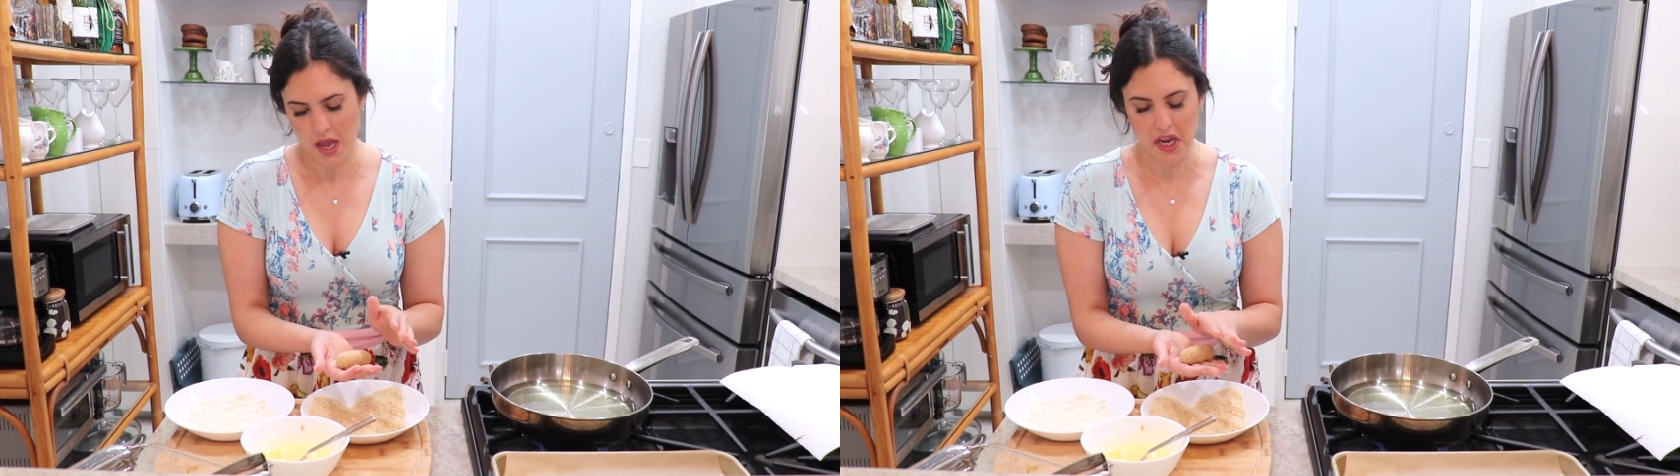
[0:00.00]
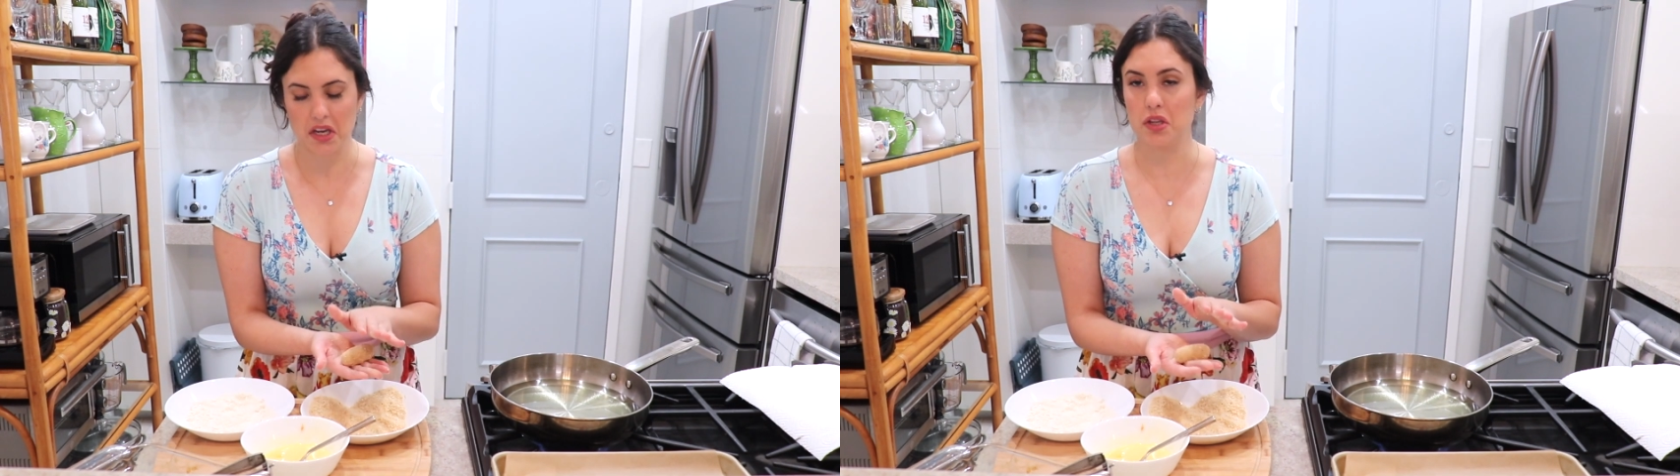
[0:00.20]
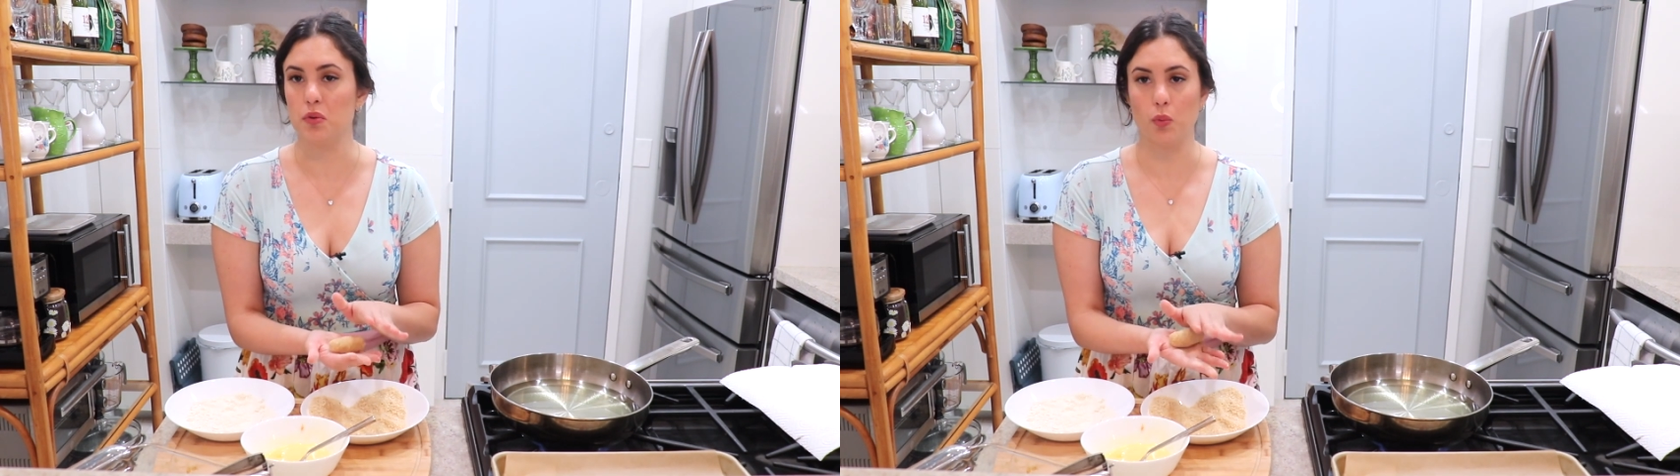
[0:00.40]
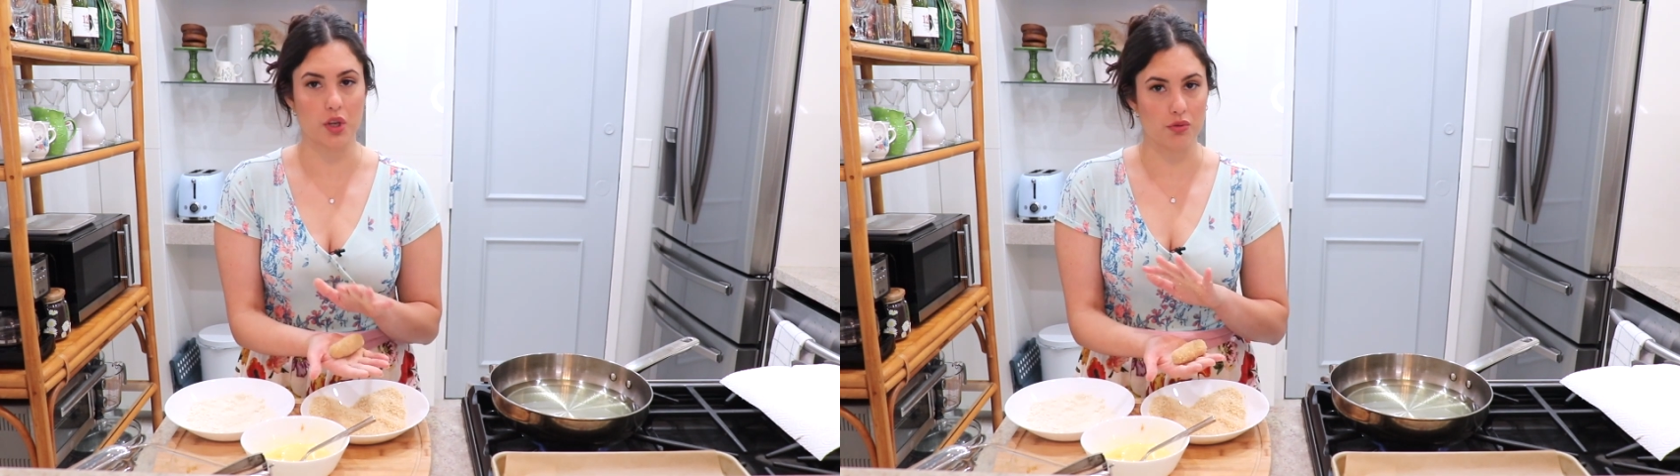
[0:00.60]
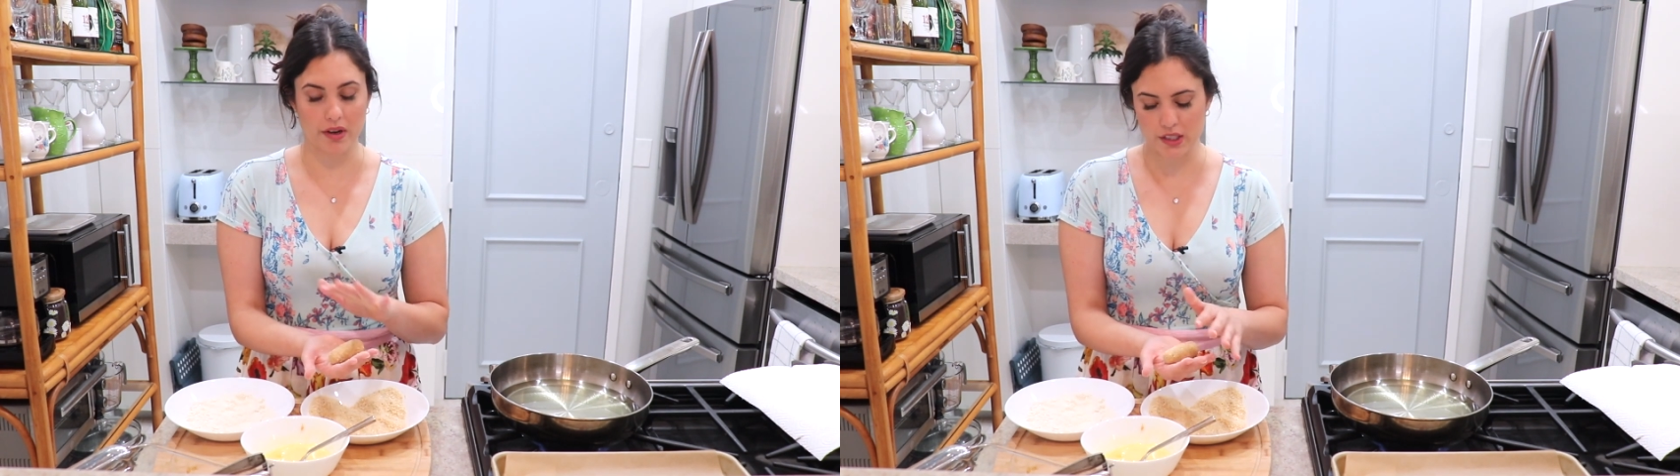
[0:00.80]
and
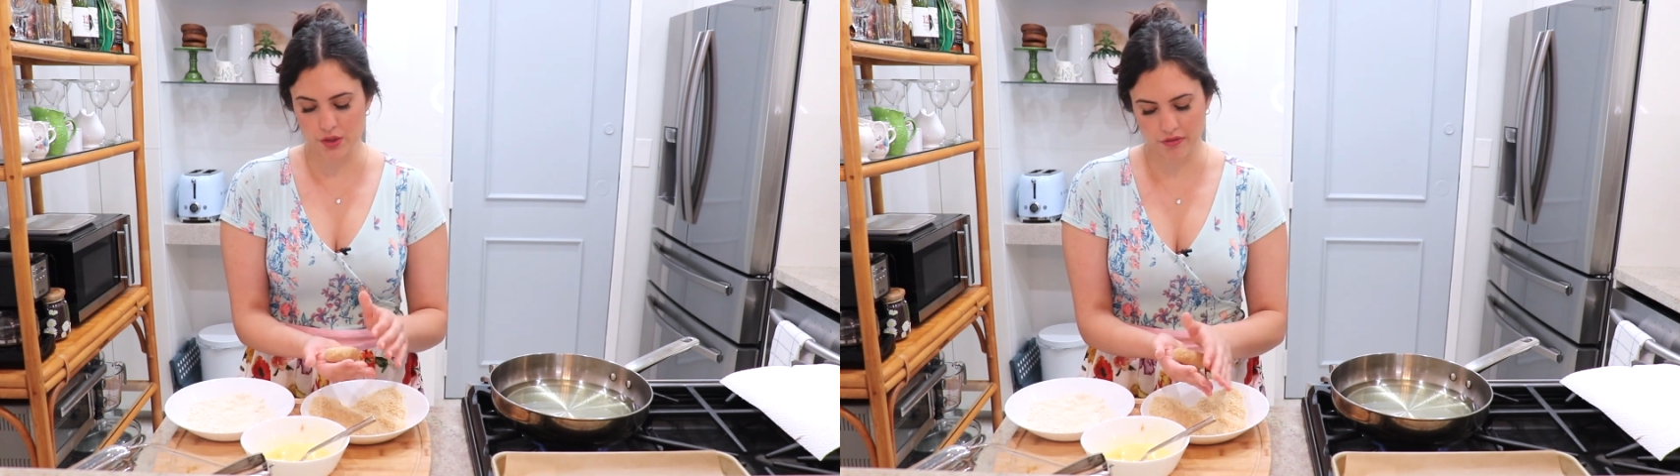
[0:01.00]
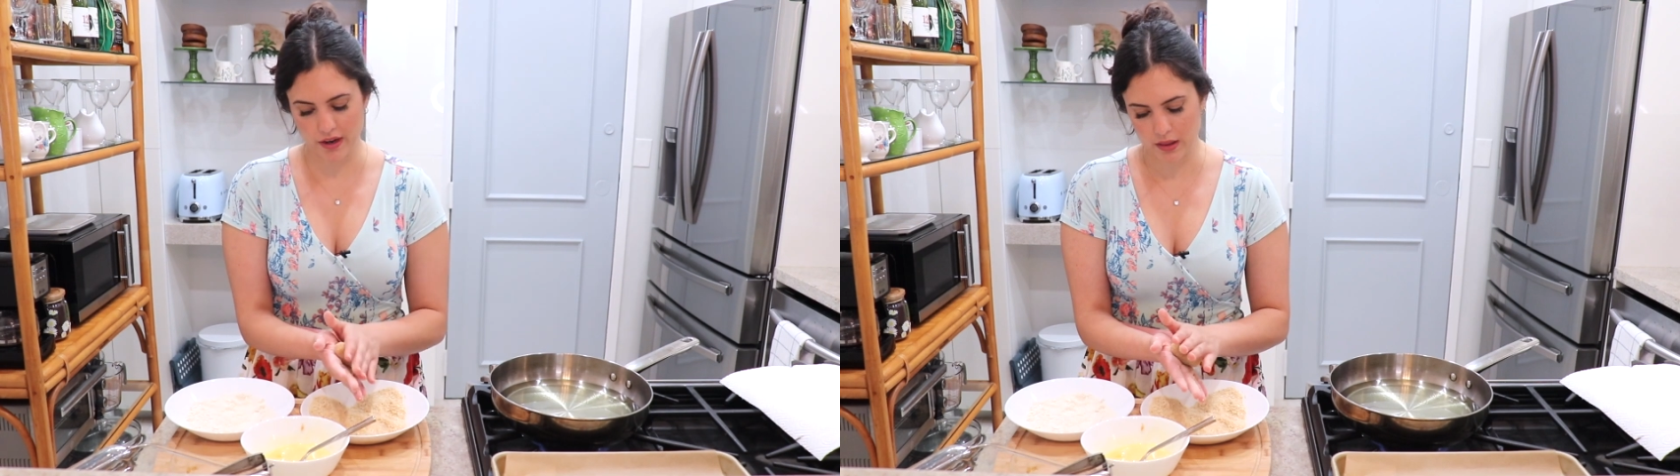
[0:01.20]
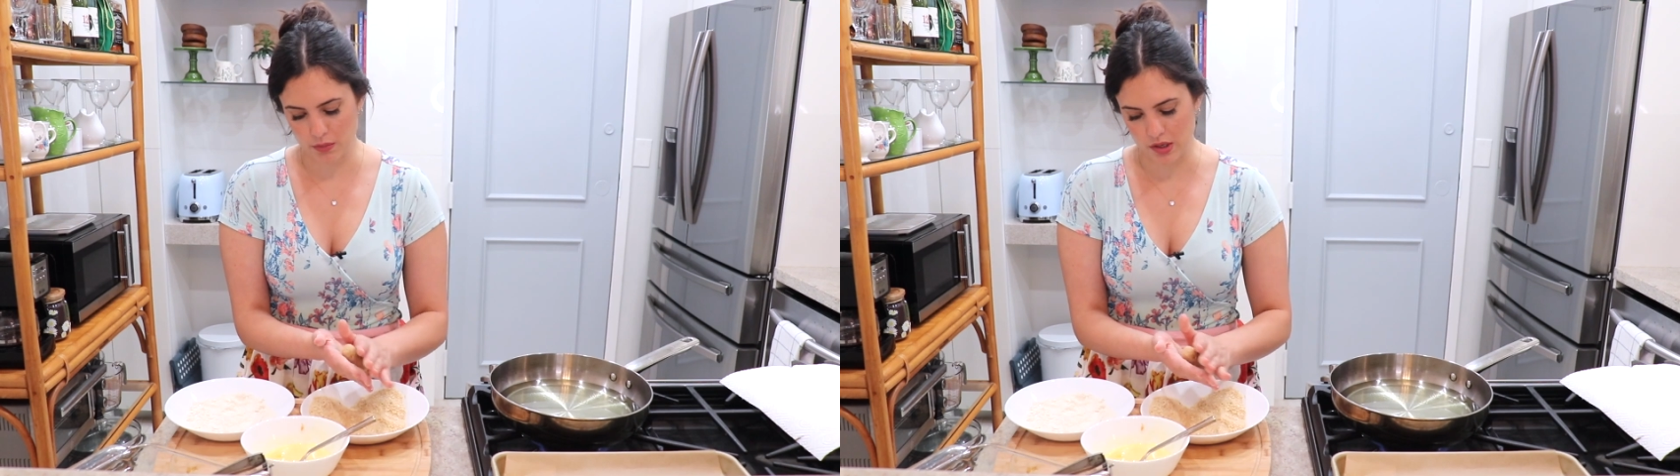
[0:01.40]
when you're ready to fry them,